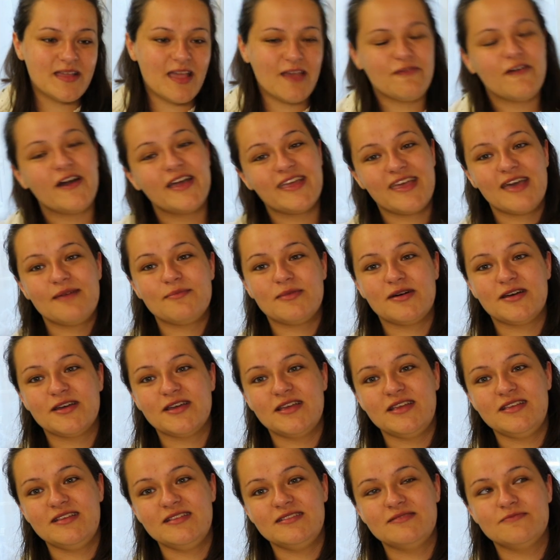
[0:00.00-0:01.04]
if I get
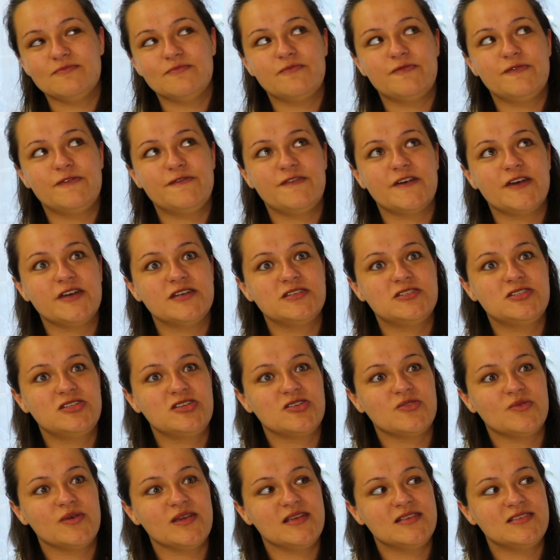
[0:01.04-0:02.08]
my first
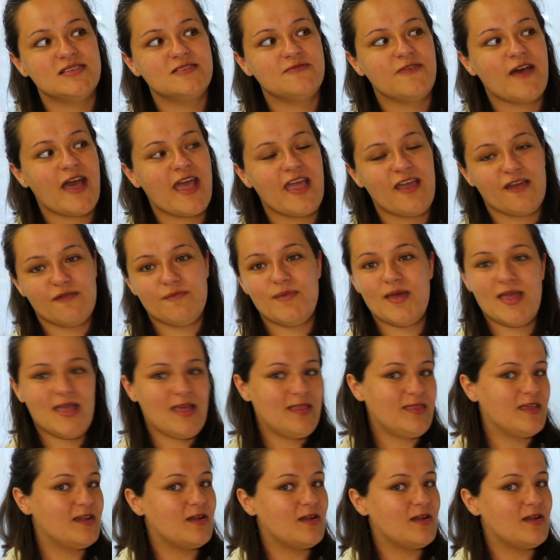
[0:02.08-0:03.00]
choice for AFP,